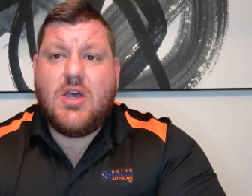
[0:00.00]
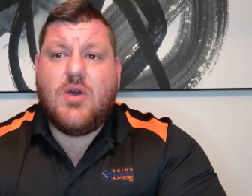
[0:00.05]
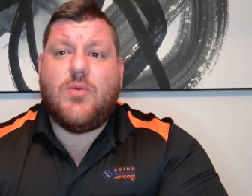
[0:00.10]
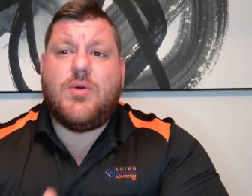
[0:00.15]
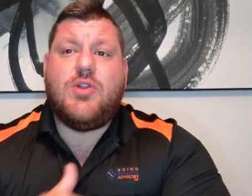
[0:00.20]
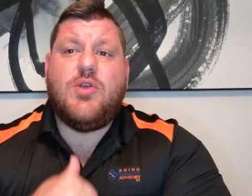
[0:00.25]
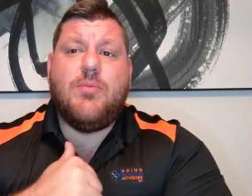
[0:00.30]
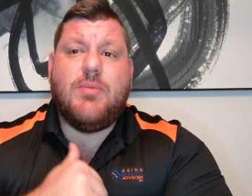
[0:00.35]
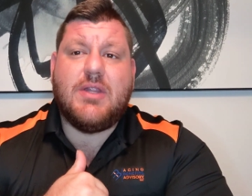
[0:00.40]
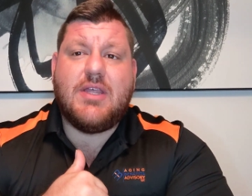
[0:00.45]

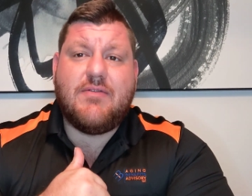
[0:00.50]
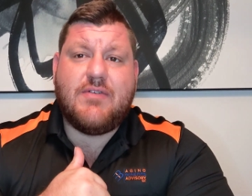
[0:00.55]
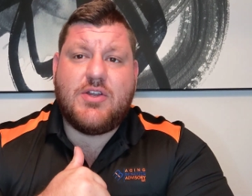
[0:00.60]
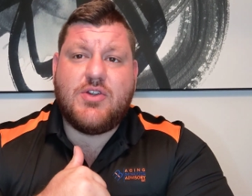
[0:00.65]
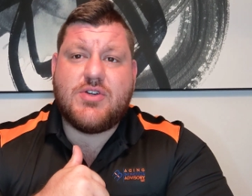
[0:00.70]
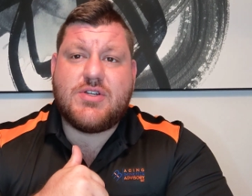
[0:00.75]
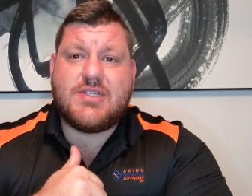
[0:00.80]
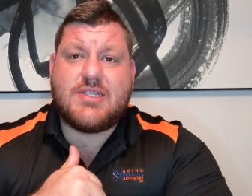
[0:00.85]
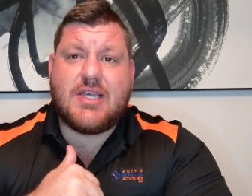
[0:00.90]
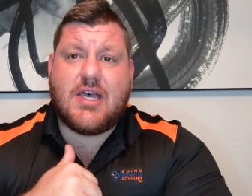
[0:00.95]
When you believe in
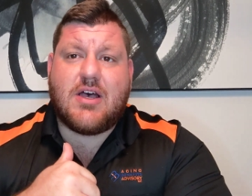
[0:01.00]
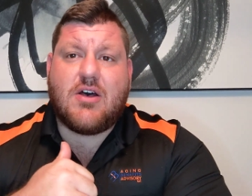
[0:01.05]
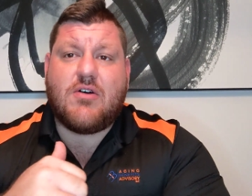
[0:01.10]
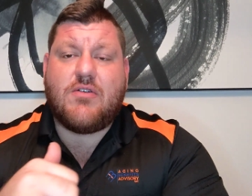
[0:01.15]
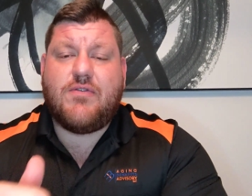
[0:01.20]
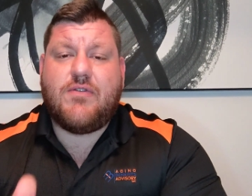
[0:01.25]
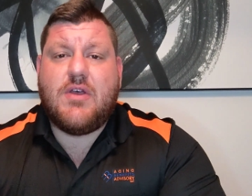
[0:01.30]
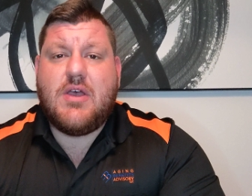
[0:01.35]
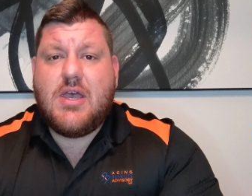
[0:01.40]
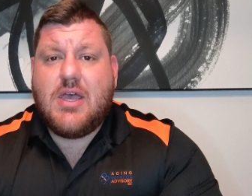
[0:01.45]

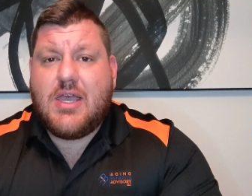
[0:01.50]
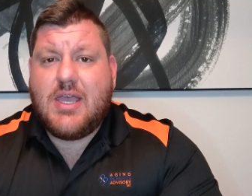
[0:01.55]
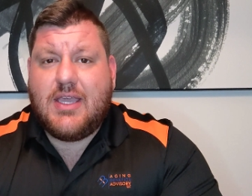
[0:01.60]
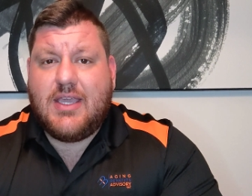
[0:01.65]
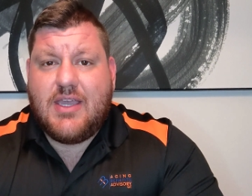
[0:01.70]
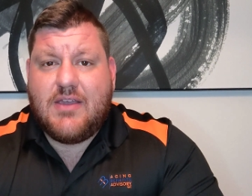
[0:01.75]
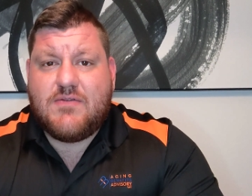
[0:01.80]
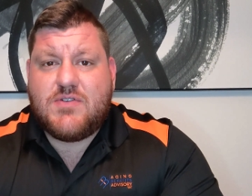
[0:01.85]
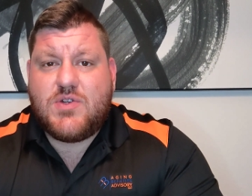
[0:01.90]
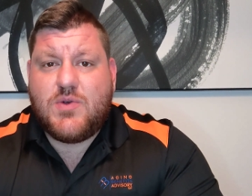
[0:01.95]
yourself,
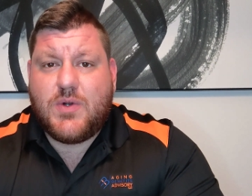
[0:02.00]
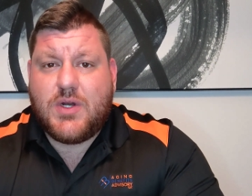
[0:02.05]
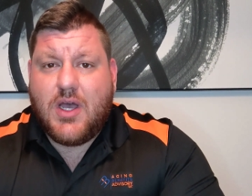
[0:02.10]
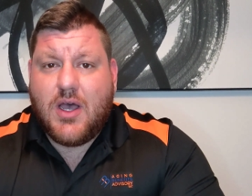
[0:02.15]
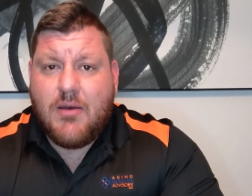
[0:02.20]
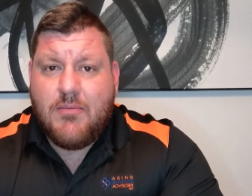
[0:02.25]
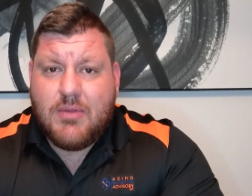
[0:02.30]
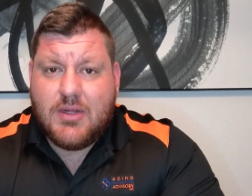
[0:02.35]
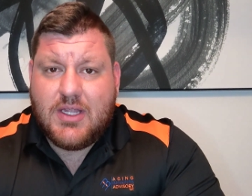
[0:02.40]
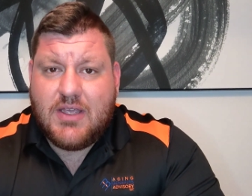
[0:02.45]
it gives you an
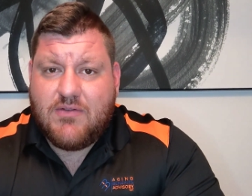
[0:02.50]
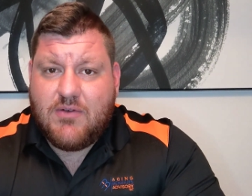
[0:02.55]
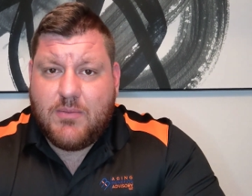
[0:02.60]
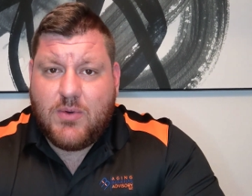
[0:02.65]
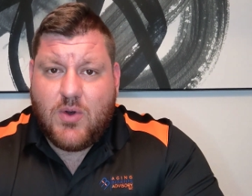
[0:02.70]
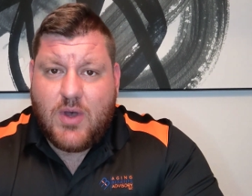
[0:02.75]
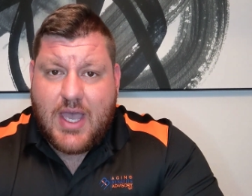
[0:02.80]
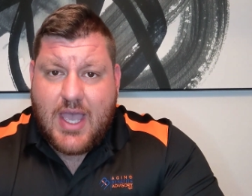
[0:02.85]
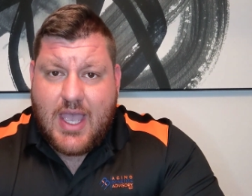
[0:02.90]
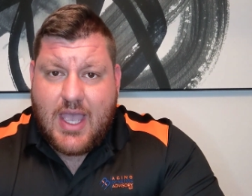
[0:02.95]

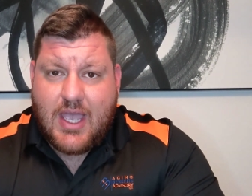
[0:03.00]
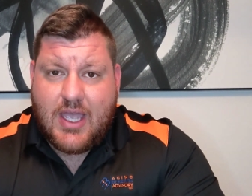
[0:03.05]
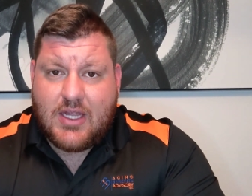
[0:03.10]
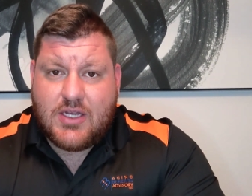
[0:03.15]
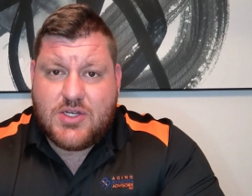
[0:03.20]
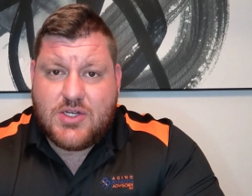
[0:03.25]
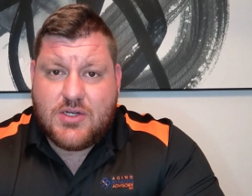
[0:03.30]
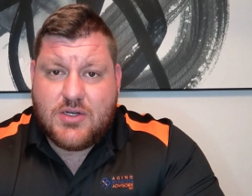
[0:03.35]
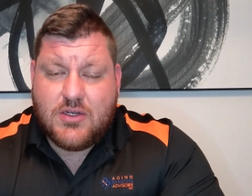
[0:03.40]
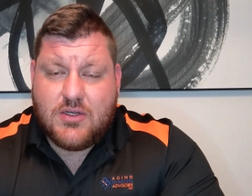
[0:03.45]
unbelievable
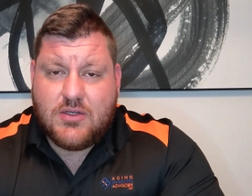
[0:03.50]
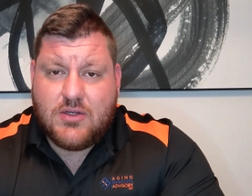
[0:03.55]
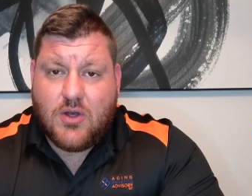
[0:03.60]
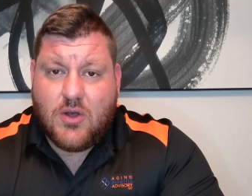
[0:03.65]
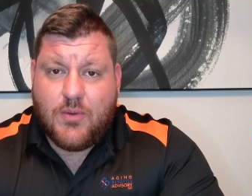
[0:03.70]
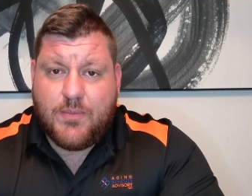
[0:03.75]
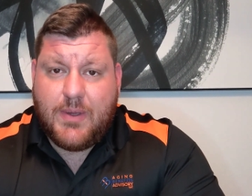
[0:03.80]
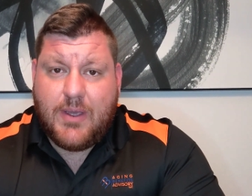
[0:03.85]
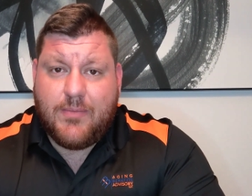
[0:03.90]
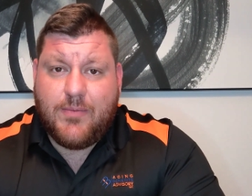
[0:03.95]
edge
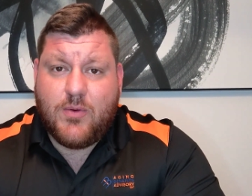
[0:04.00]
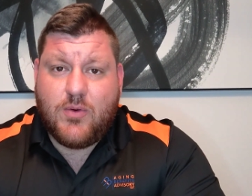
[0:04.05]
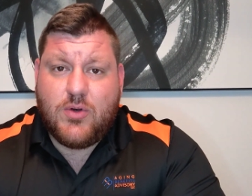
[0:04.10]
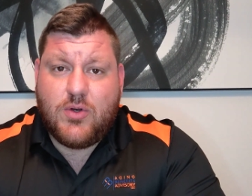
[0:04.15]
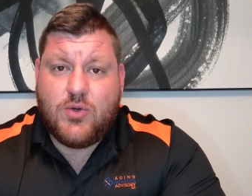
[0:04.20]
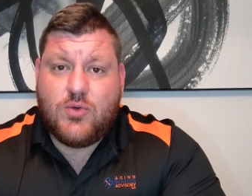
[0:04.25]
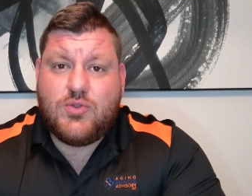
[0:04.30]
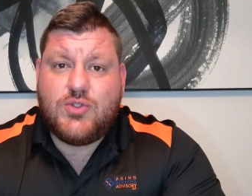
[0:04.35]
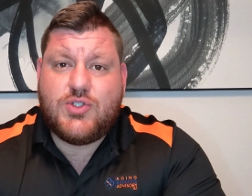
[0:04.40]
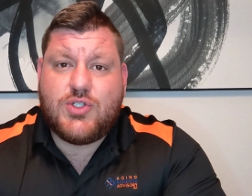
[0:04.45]
on people
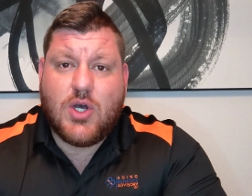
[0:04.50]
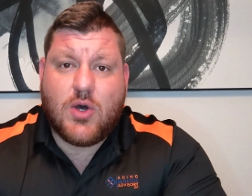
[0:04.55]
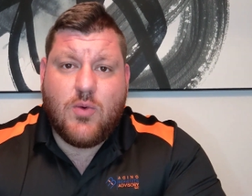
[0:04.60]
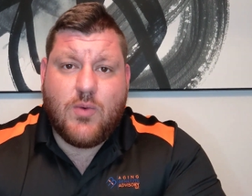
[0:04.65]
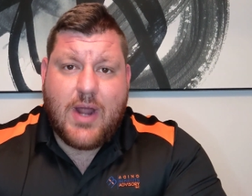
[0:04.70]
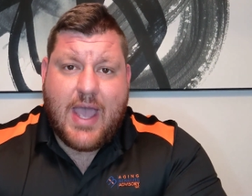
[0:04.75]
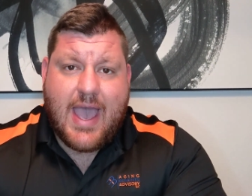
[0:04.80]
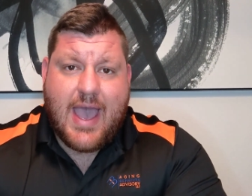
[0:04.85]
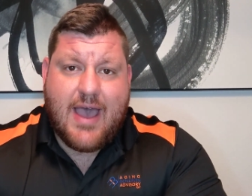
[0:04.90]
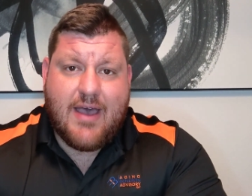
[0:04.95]
who
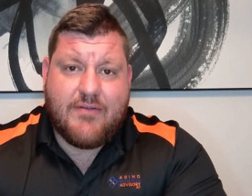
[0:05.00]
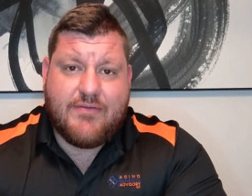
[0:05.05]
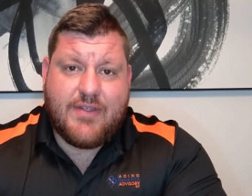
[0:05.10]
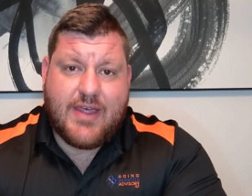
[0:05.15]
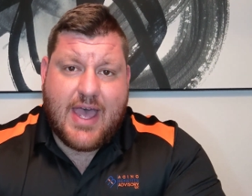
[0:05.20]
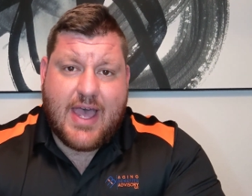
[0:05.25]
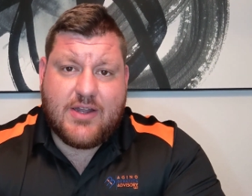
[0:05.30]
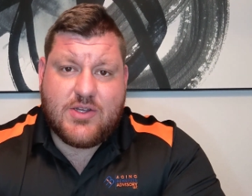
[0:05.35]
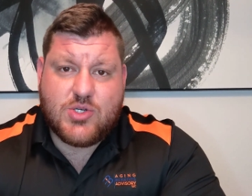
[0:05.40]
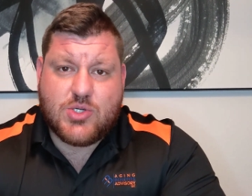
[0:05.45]
don't have
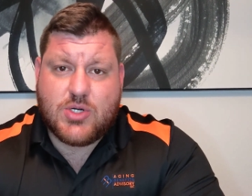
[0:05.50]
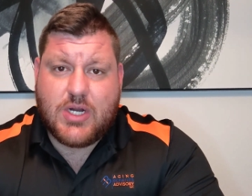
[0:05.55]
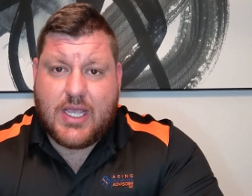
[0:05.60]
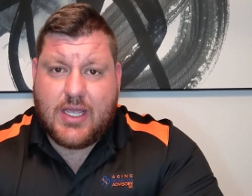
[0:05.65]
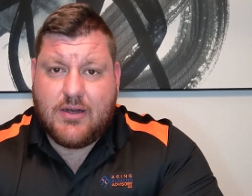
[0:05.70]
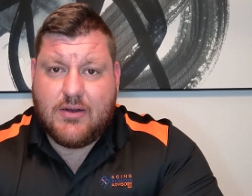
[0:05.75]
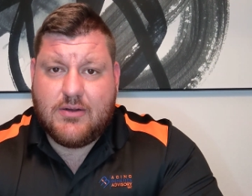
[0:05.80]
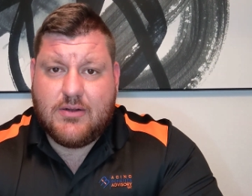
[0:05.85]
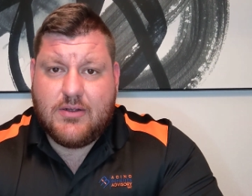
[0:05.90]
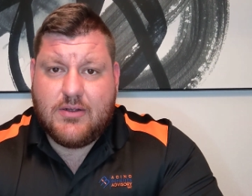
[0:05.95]
that trait.